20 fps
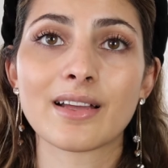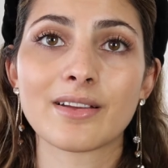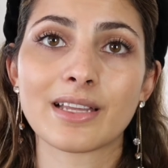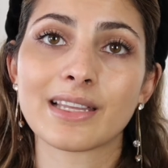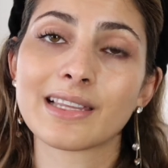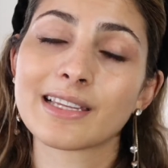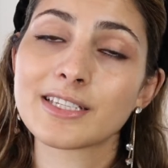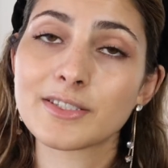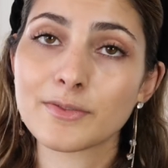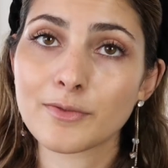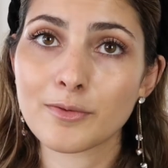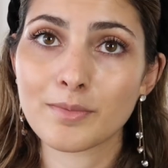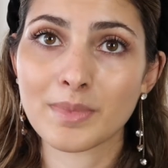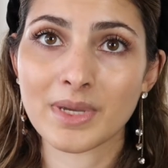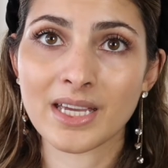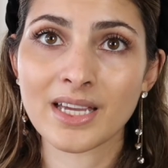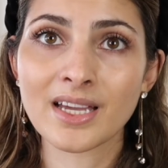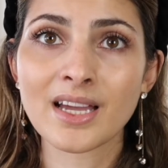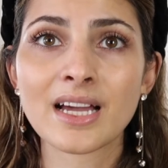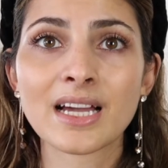at least for
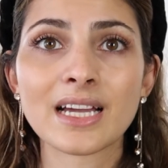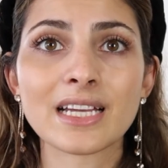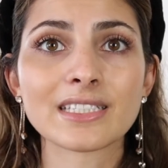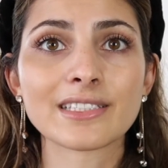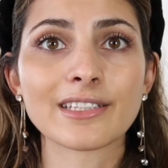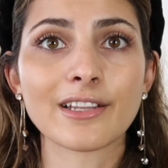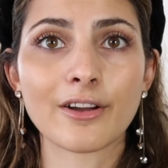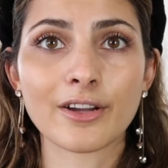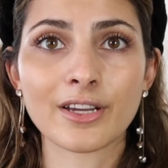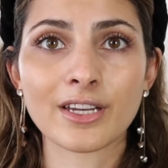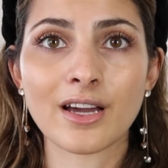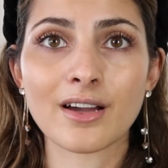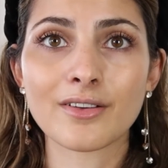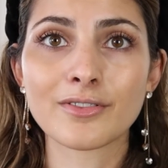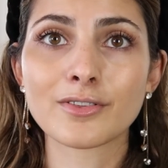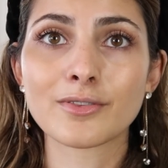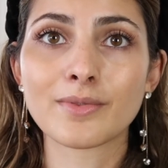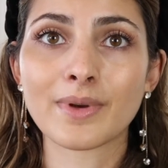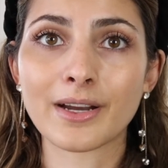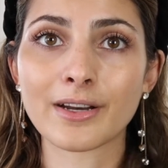me, is long enough
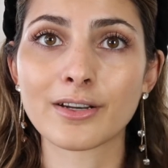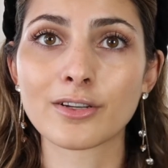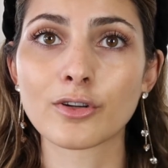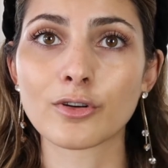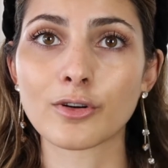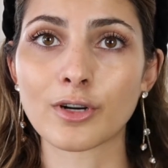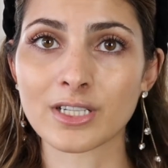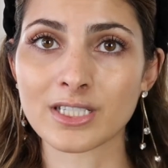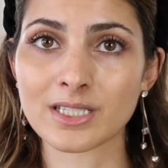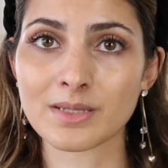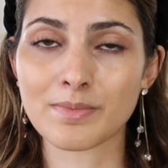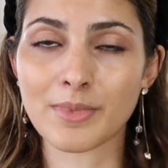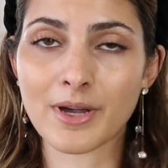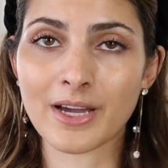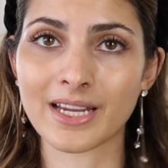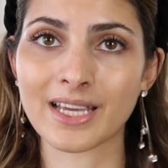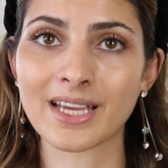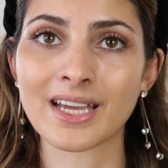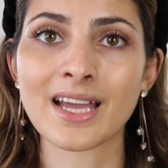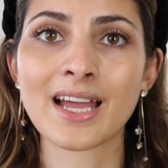to wear it
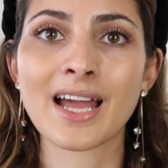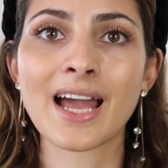crossbody.